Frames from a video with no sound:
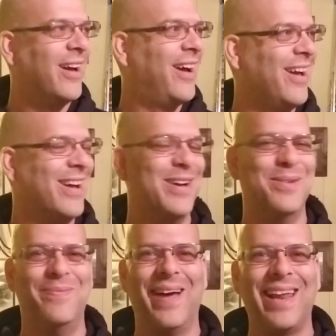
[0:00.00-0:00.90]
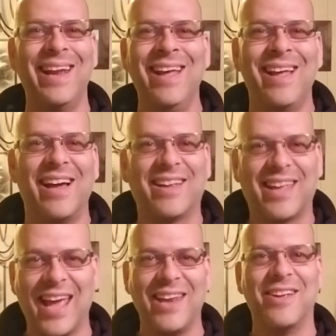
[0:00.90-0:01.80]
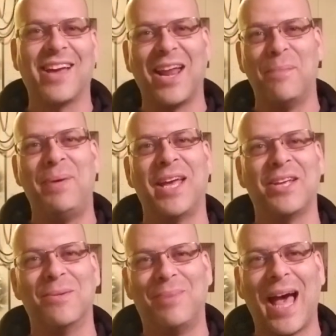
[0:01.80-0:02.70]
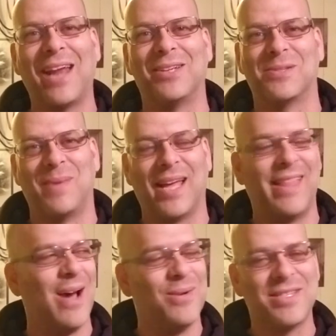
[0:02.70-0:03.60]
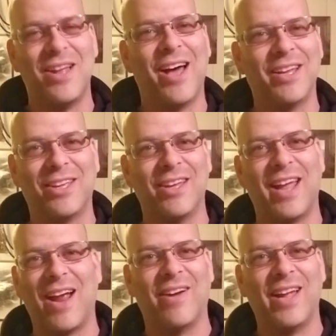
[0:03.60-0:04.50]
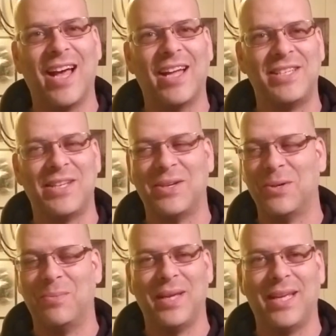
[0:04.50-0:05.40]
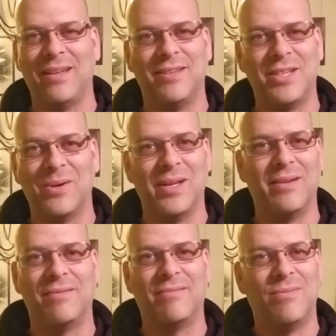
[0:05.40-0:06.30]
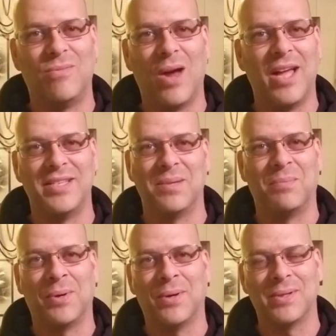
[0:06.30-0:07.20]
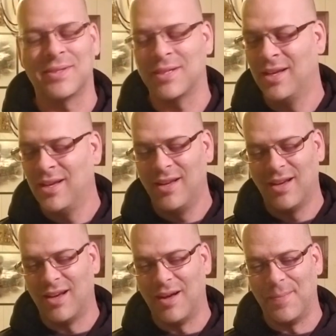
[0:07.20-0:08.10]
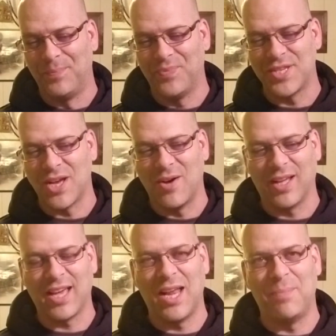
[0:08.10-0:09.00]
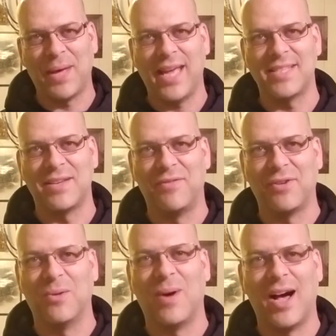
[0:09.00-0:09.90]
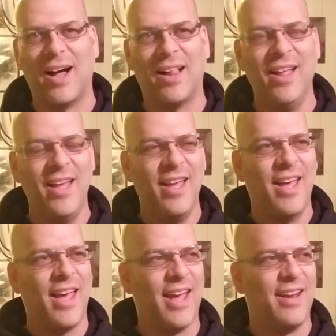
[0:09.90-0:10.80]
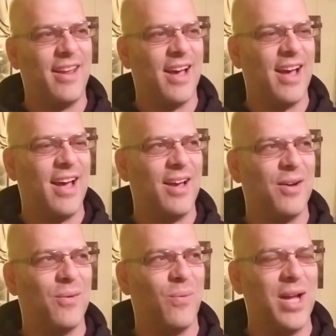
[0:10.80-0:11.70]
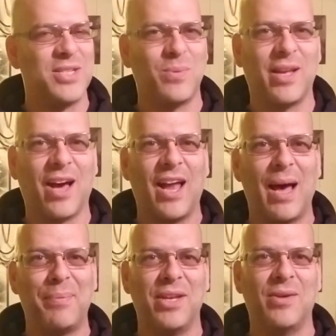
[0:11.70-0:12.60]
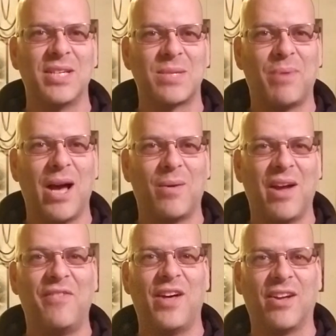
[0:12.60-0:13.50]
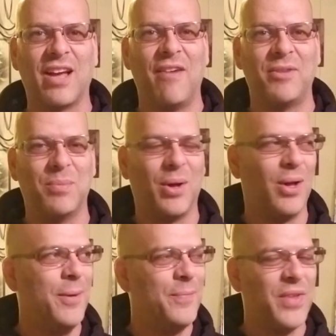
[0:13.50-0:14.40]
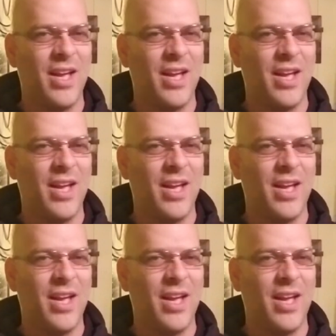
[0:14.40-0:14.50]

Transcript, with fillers: but again, you got to pick your battles, man. That was not a good area to be doing runs and pulls. Um, so I kind of paced him for a while. And uh, once we got up into a spot where I felt comfortable,